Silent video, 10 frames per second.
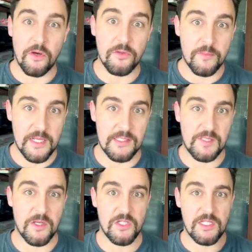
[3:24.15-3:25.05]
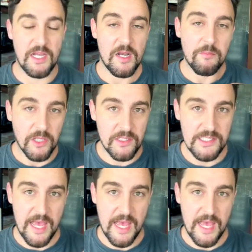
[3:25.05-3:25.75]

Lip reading: older pens especially kind of blots